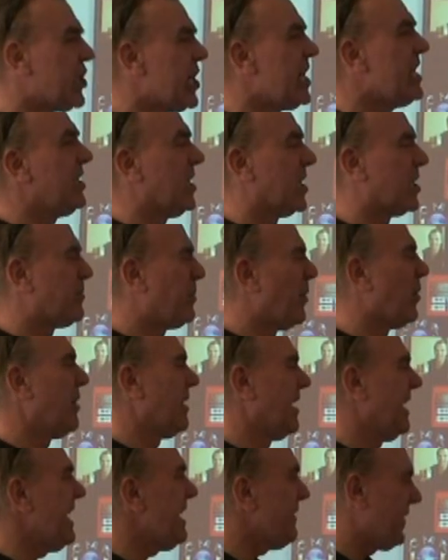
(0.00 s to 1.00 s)
genius,
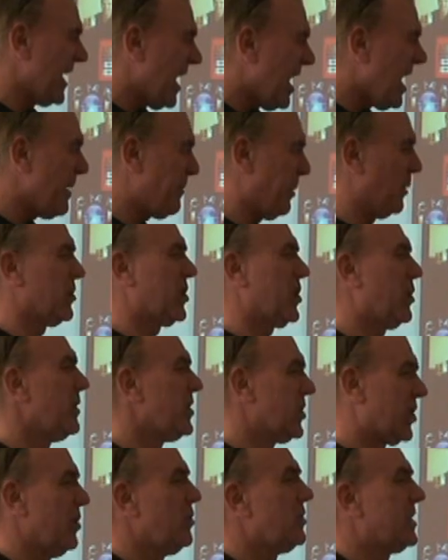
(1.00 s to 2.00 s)
but even I put two
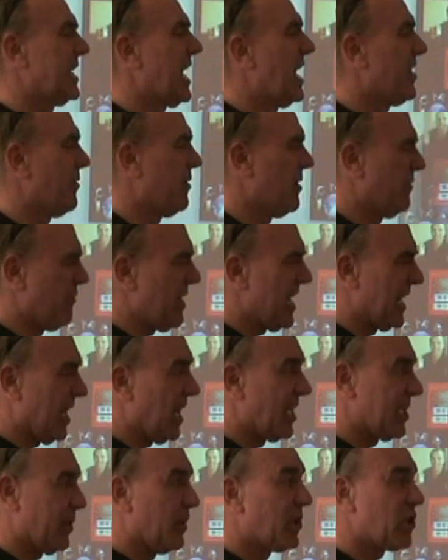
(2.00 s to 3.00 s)
and two together and
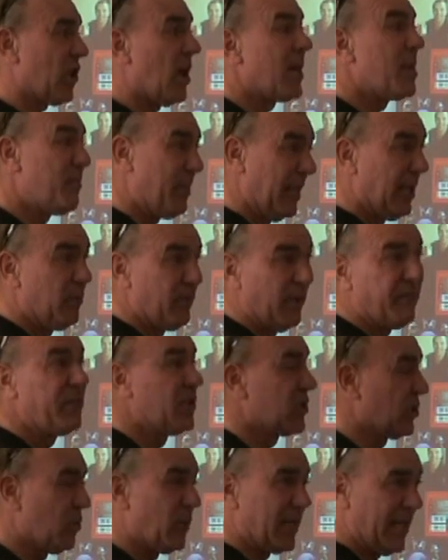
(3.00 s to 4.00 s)
realised they were trying to bill me for
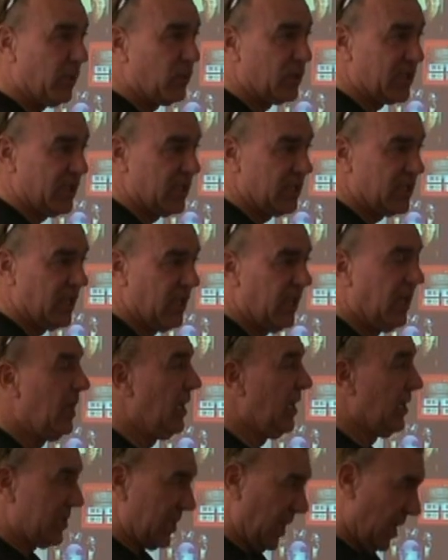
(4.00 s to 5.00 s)
someone else's.
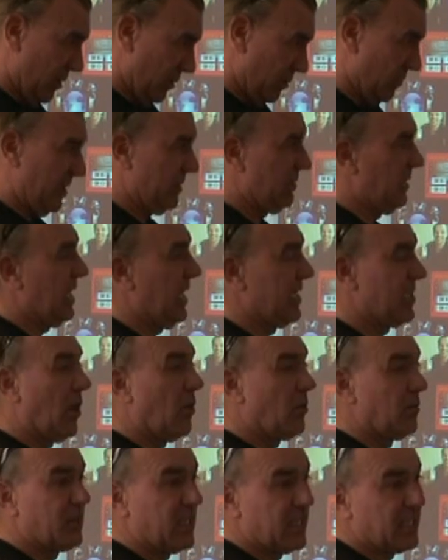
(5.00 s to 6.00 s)
So I
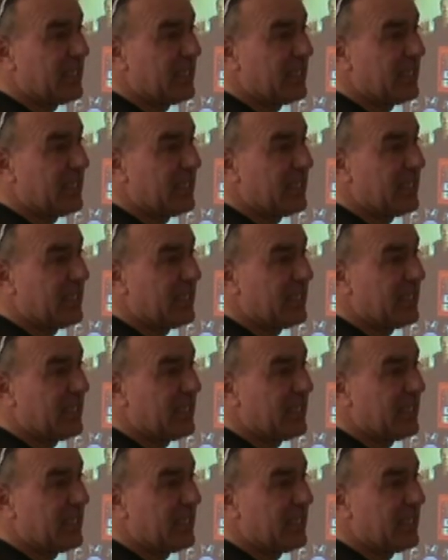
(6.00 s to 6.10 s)
told them to